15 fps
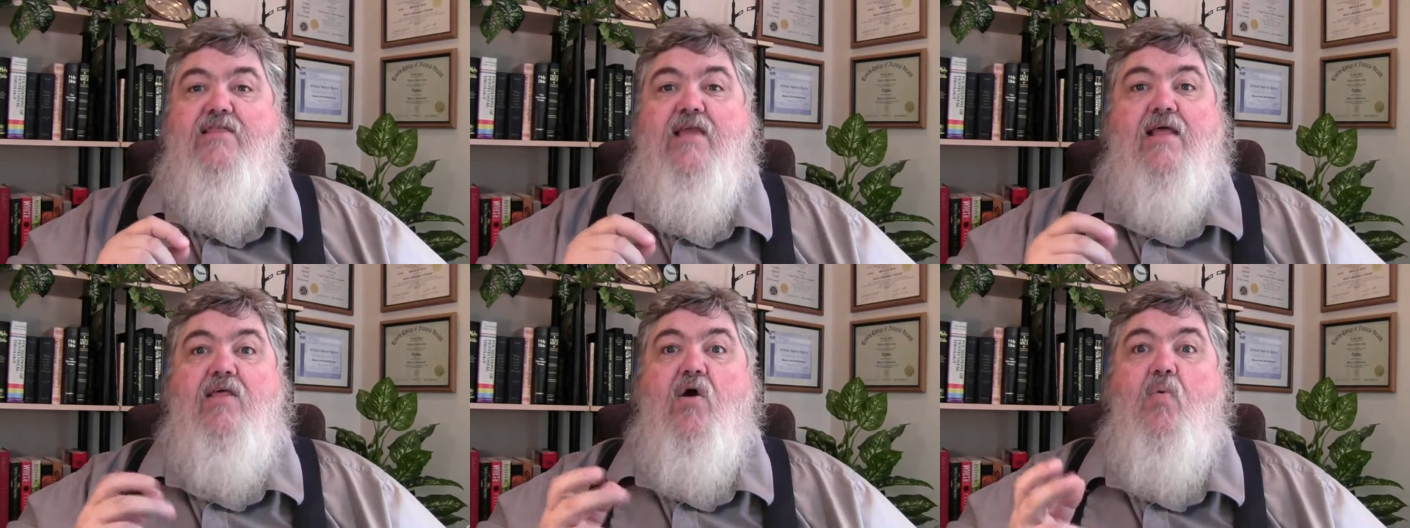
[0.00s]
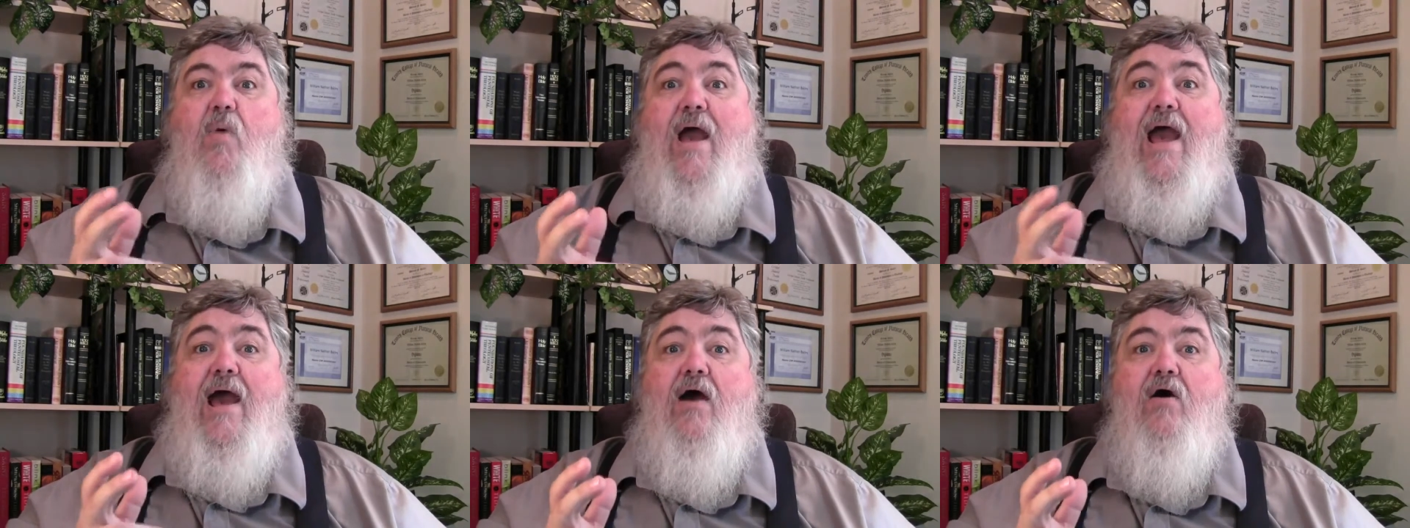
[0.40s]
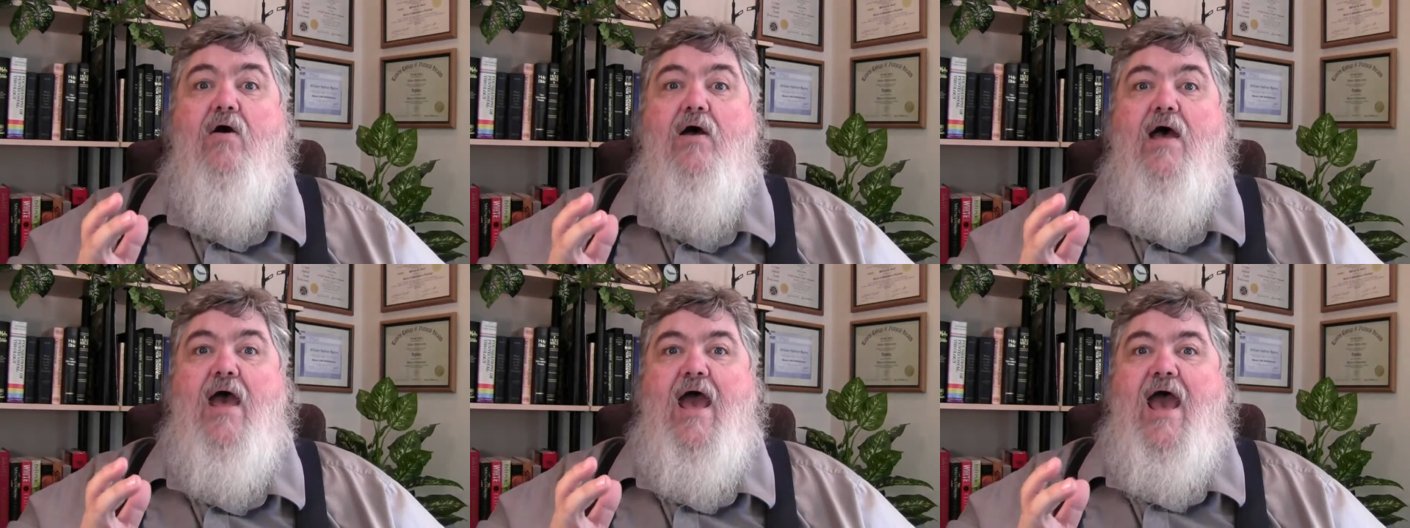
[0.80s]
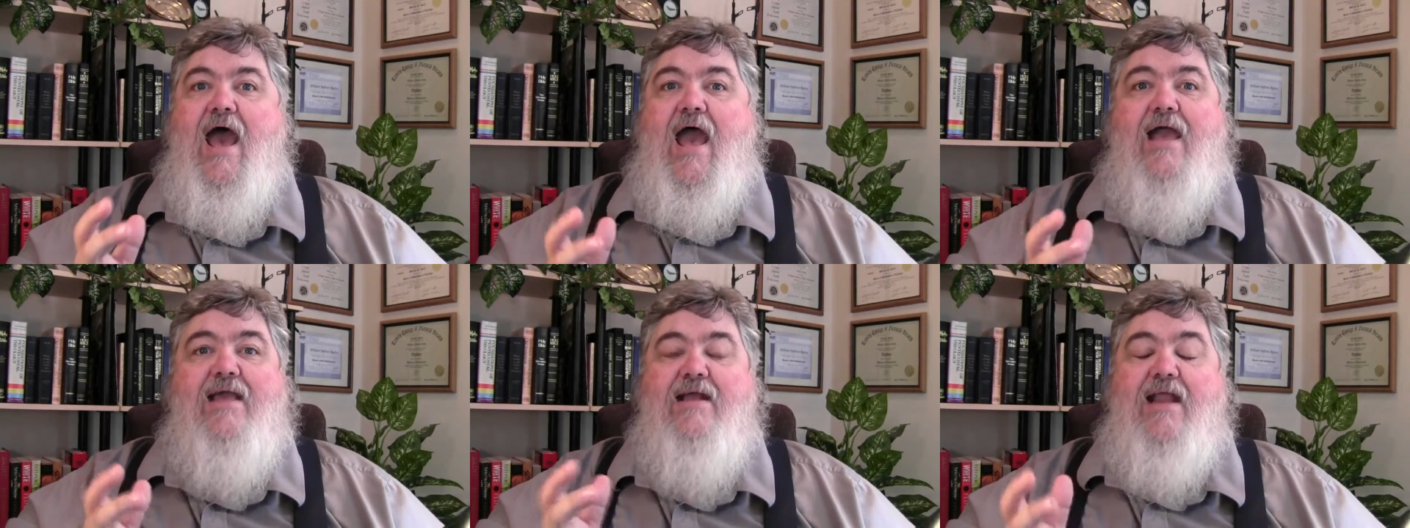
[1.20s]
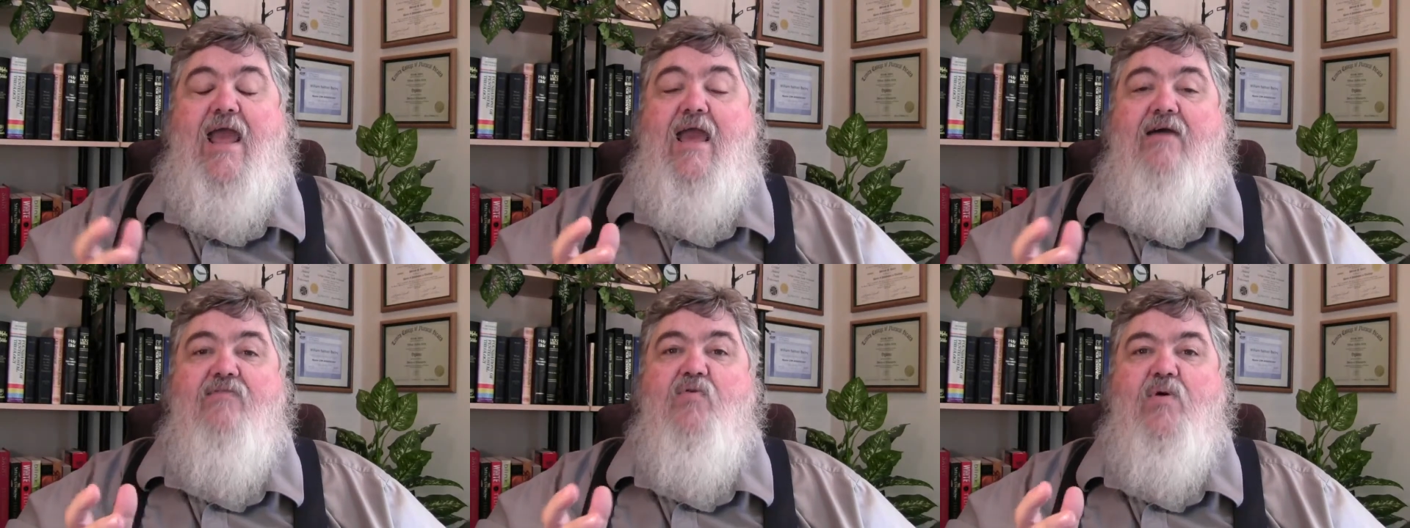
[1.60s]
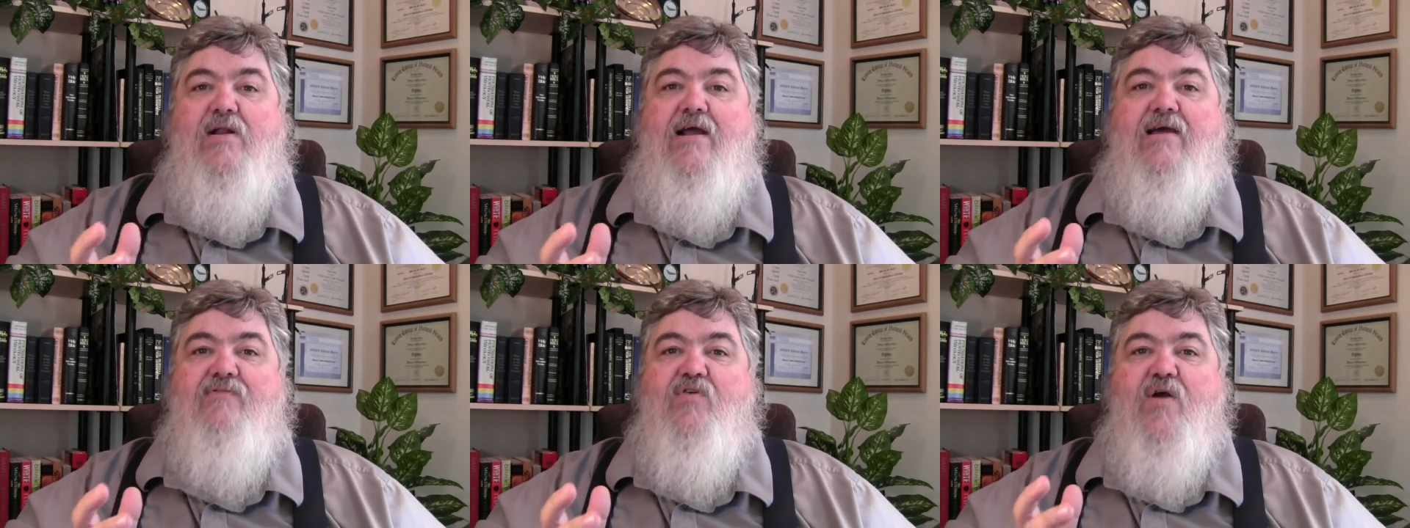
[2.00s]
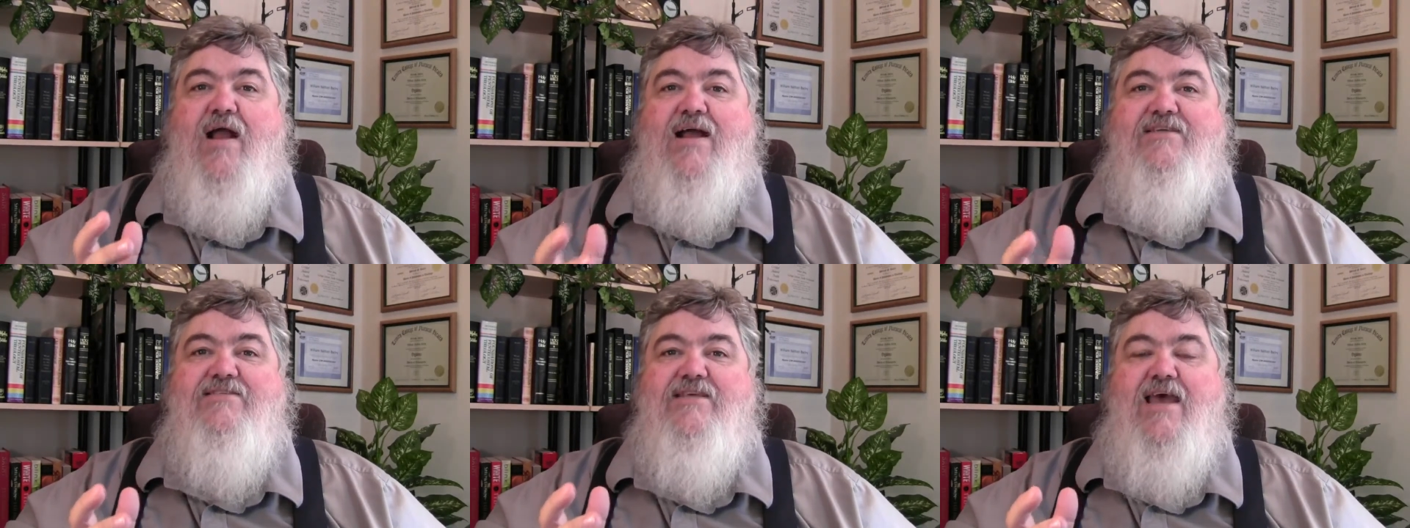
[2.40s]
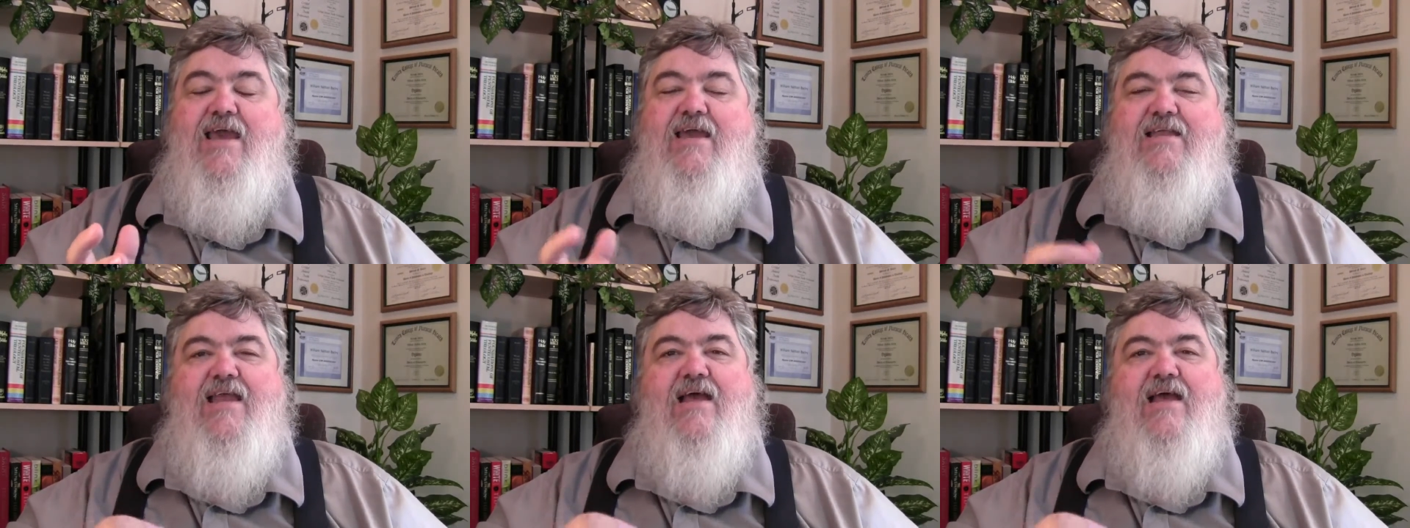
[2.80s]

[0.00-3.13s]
And I thought, wow, I can have whatever I say.